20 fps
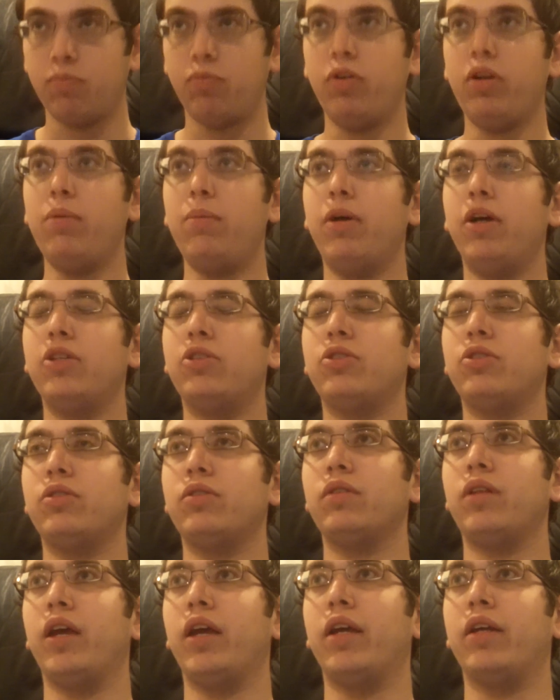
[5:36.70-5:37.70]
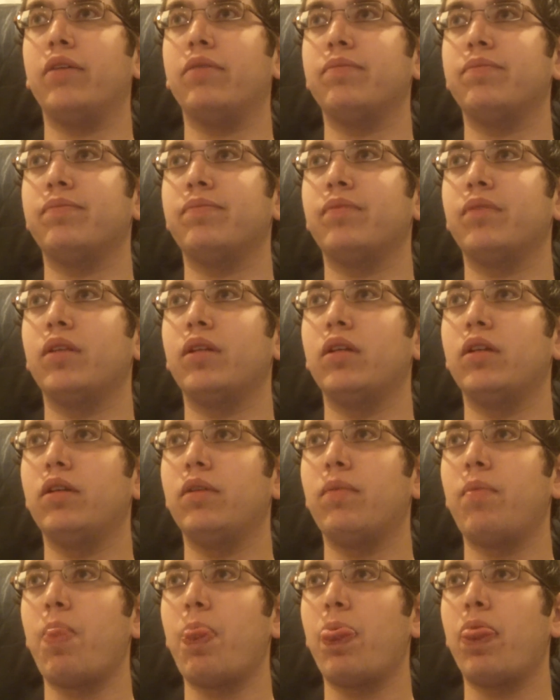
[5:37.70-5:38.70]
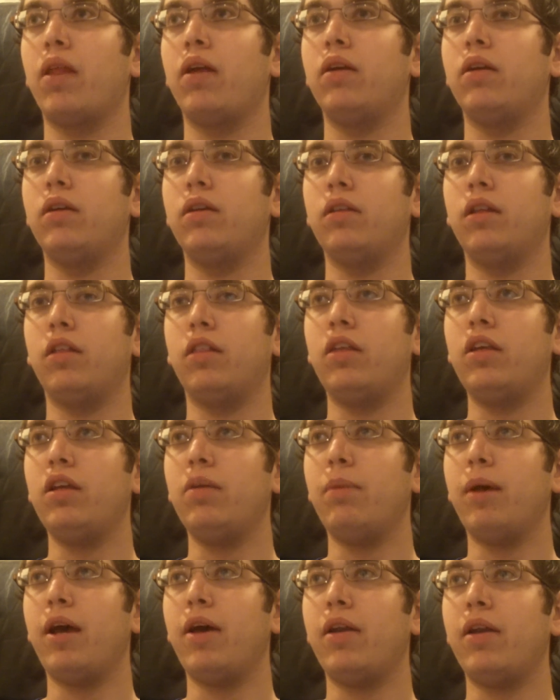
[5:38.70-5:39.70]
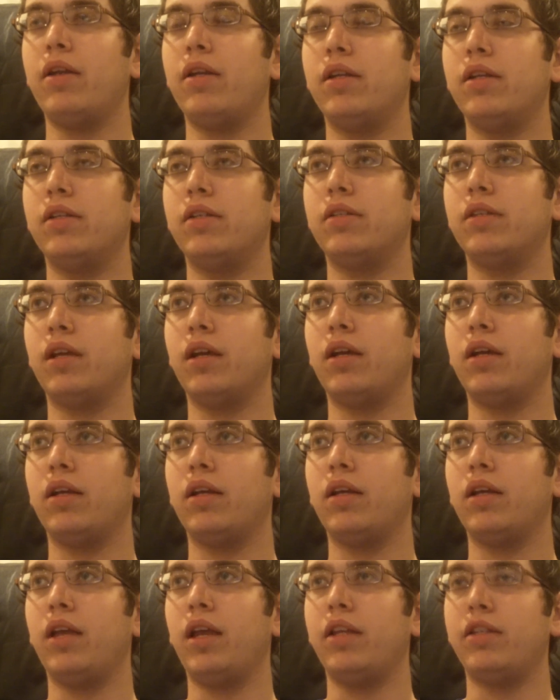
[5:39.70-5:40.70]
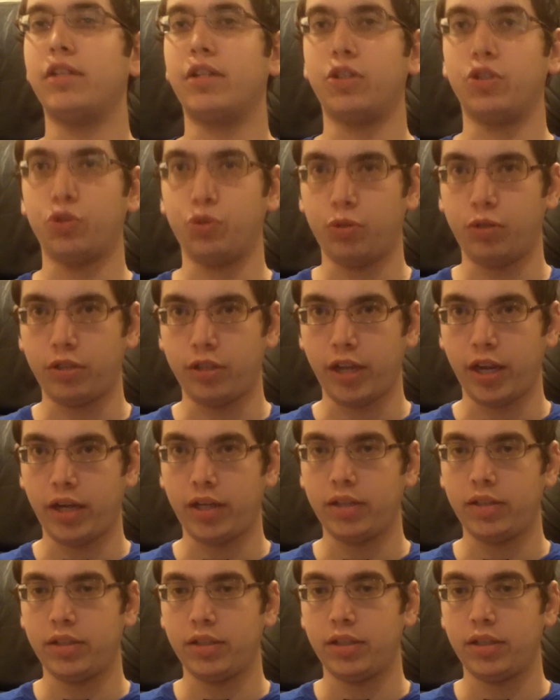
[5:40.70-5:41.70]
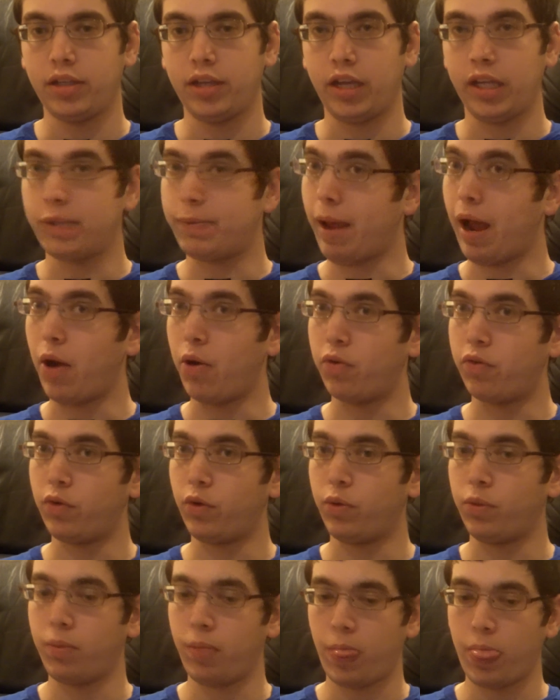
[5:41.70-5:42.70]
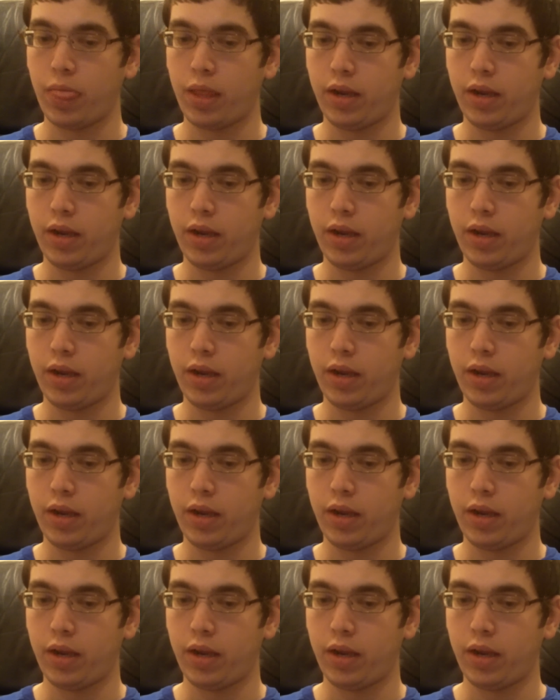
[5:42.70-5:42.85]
Pretty much like the thing about it is it's a control deck, it's powerful.